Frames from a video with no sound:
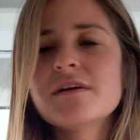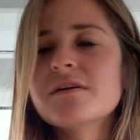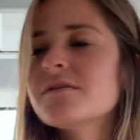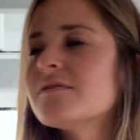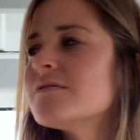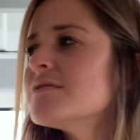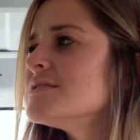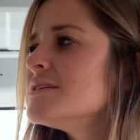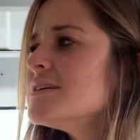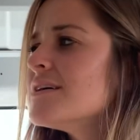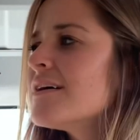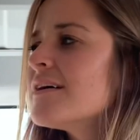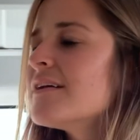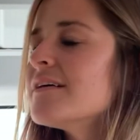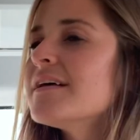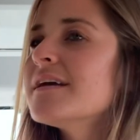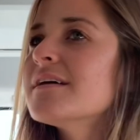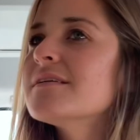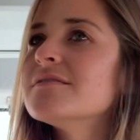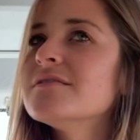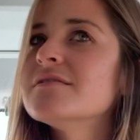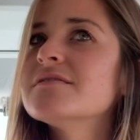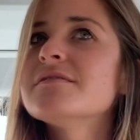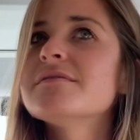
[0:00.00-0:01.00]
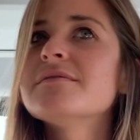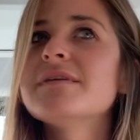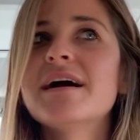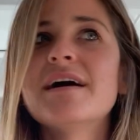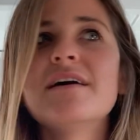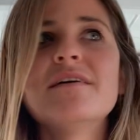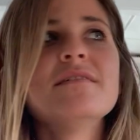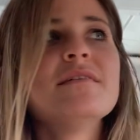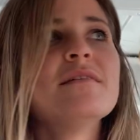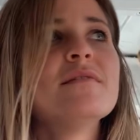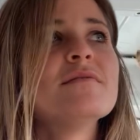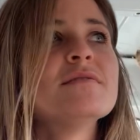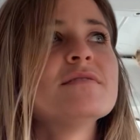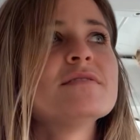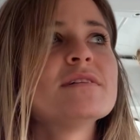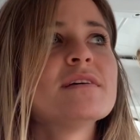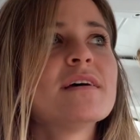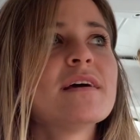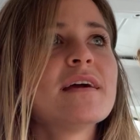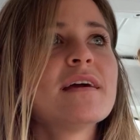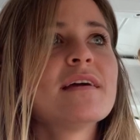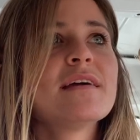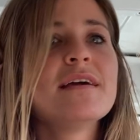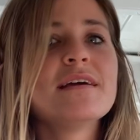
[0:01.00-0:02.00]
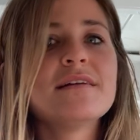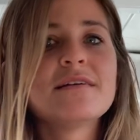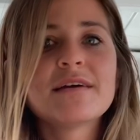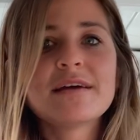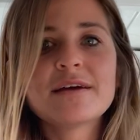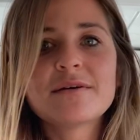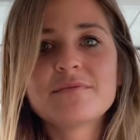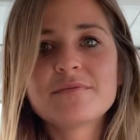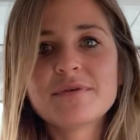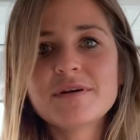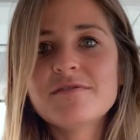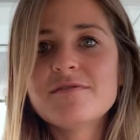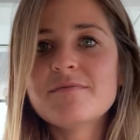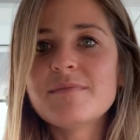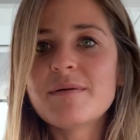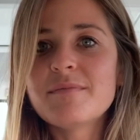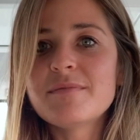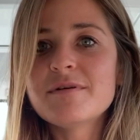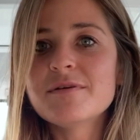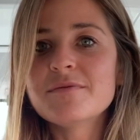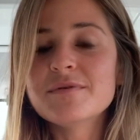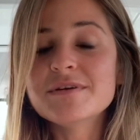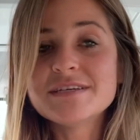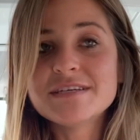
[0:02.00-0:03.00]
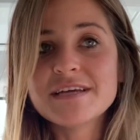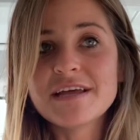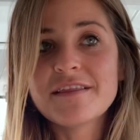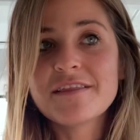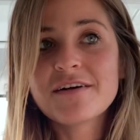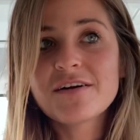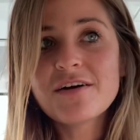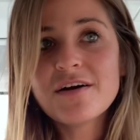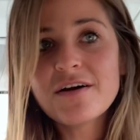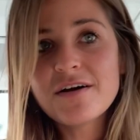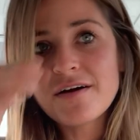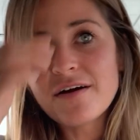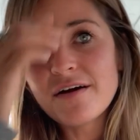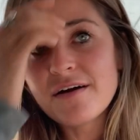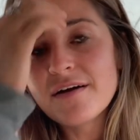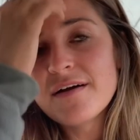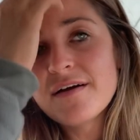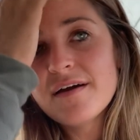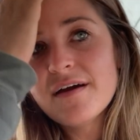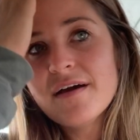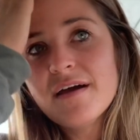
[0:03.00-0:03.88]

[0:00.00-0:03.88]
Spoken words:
Of course, he kind of like looked around and was like, he had to like remember that we stayed in the car.